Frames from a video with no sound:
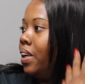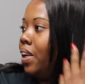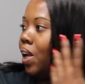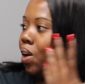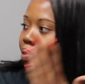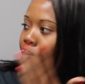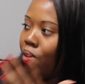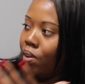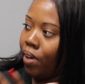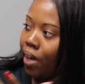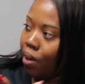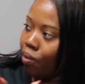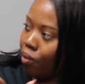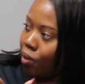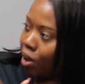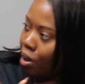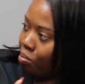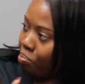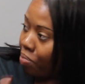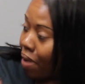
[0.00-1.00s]
They want
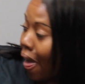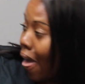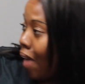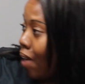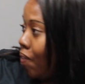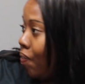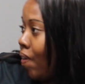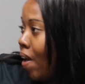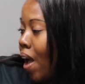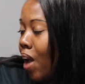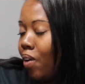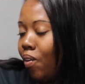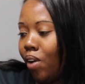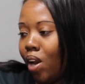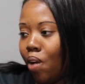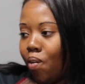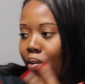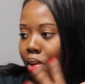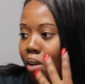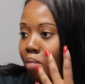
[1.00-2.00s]
it back factory.
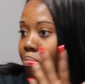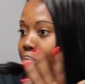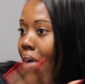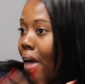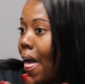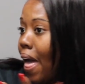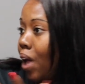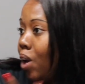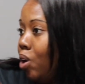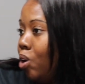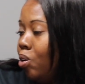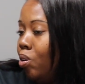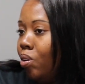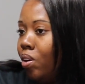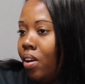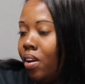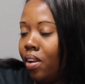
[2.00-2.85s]
They want it back new.